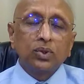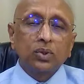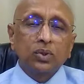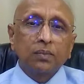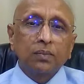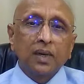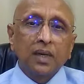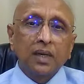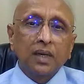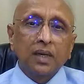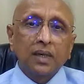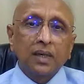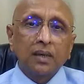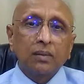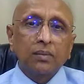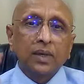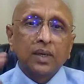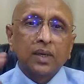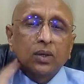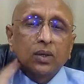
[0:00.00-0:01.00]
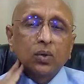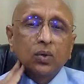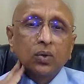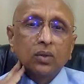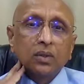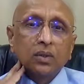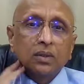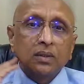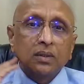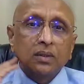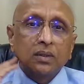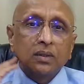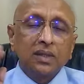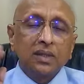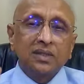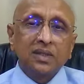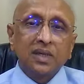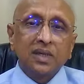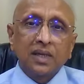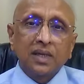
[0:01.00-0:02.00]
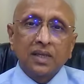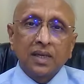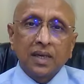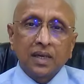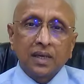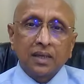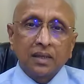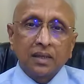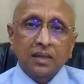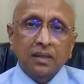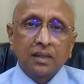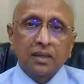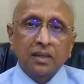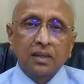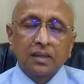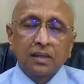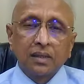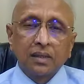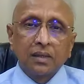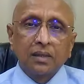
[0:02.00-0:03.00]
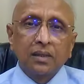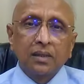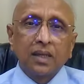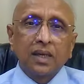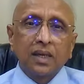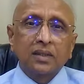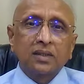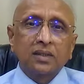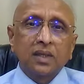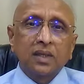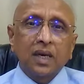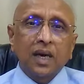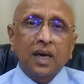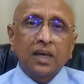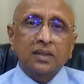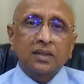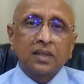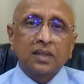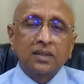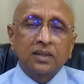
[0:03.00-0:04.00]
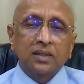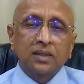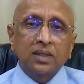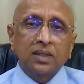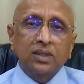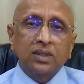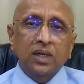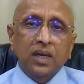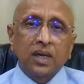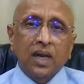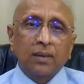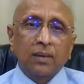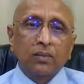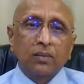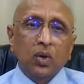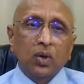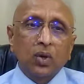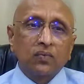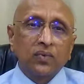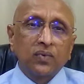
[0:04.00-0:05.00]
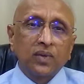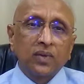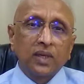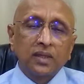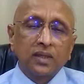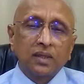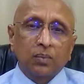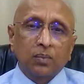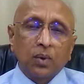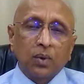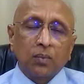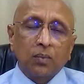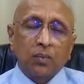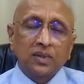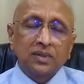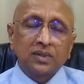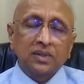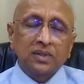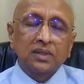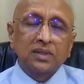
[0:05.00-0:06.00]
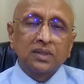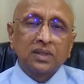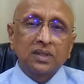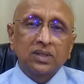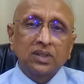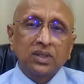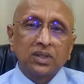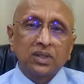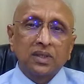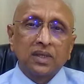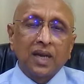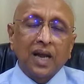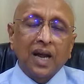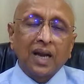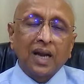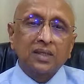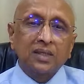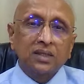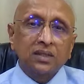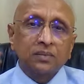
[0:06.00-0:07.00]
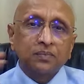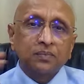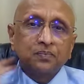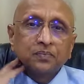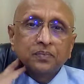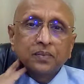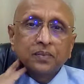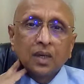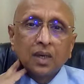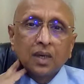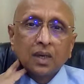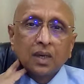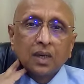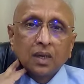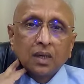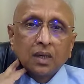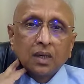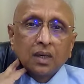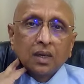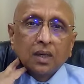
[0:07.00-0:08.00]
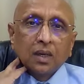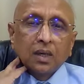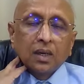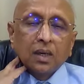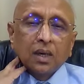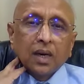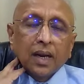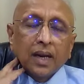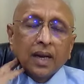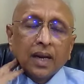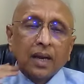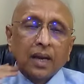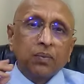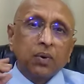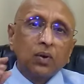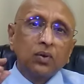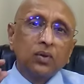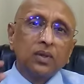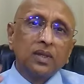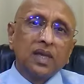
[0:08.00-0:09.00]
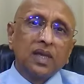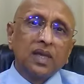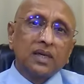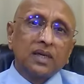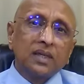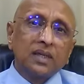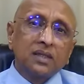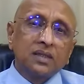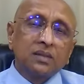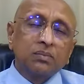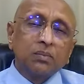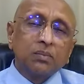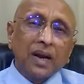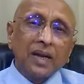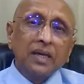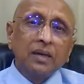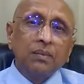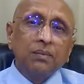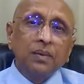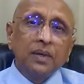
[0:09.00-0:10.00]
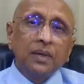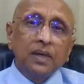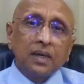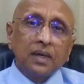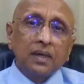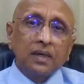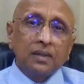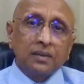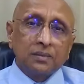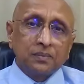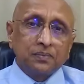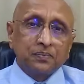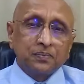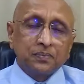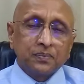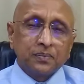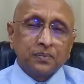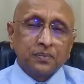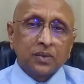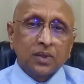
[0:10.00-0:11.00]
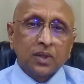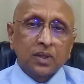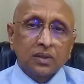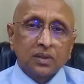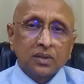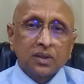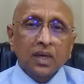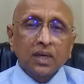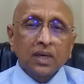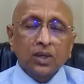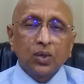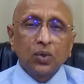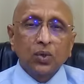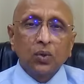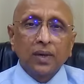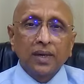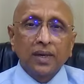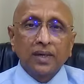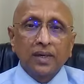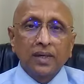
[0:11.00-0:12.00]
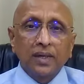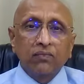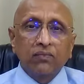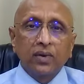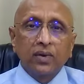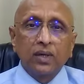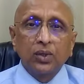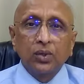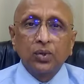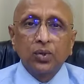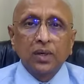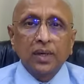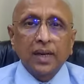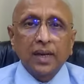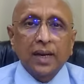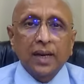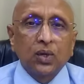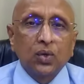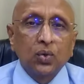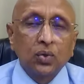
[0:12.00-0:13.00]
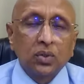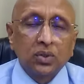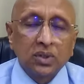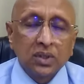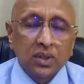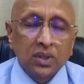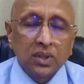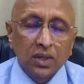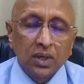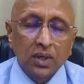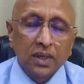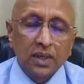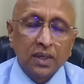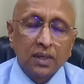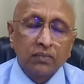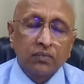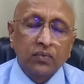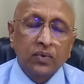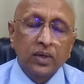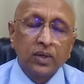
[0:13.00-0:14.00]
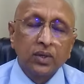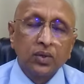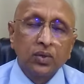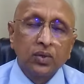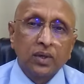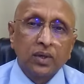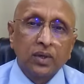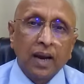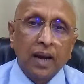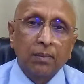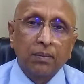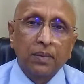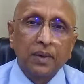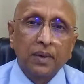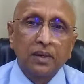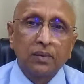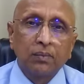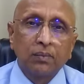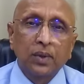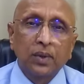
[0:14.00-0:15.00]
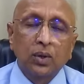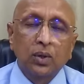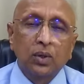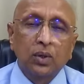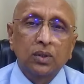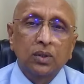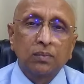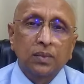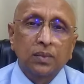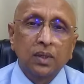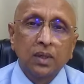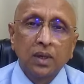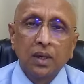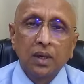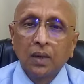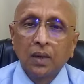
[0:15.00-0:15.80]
to be a little bit cold. He said that there is a sensation. I am not feeling the proper sensation in hands. And I found that this might be a circulatory failure. Acute circulatory failure happened because of the